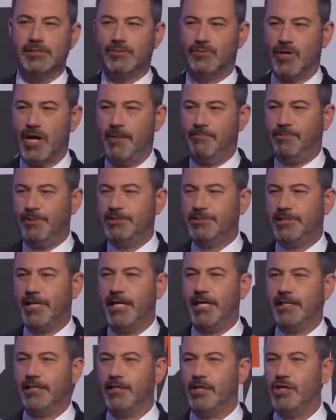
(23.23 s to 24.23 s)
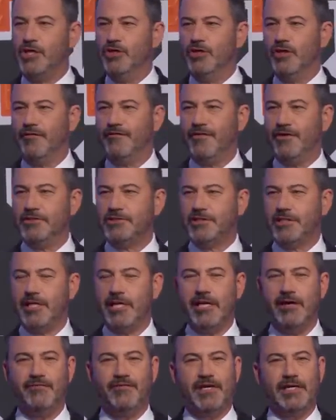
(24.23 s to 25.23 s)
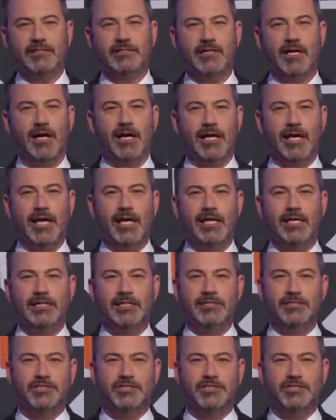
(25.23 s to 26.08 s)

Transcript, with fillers: Representing the University of Kentucky,